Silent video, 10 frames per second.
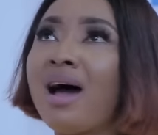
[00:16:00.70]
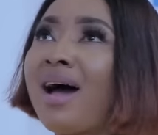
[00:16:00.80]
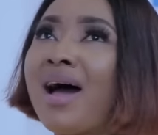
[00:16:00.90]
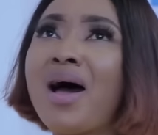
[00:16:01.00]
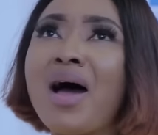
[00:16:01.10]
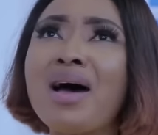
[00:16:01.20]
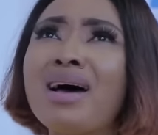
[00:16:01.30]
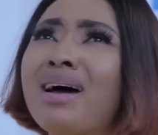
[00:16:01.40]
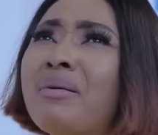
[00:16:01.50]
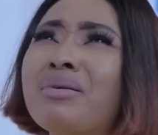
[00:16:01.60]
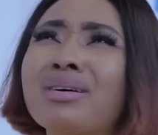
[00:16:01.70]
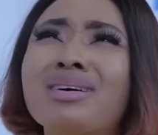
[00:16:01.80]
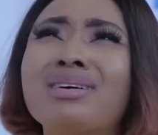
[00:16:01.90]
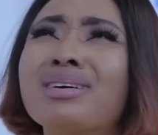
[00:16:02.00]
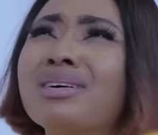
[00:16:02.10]
love with each other. What's
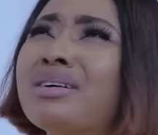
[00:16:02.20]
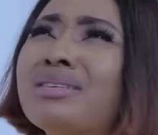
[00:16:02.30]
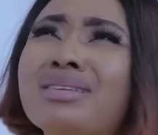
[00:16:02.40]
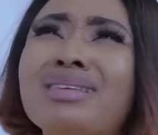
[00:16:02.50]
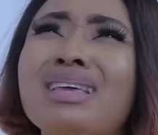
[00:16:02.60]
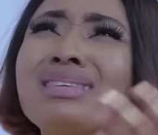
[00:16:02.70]
stopping you guys from